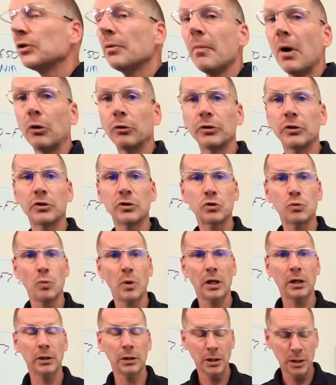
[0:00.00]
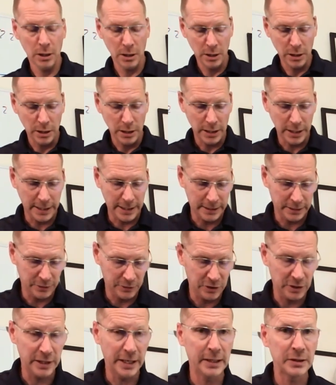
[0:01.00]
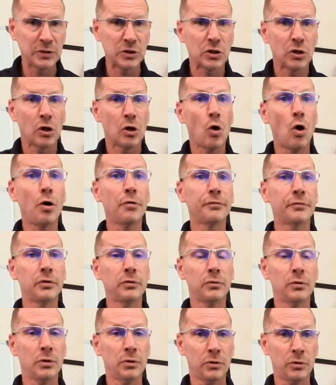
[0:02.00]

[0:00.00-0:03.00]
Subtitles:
mounted as well, and the lens often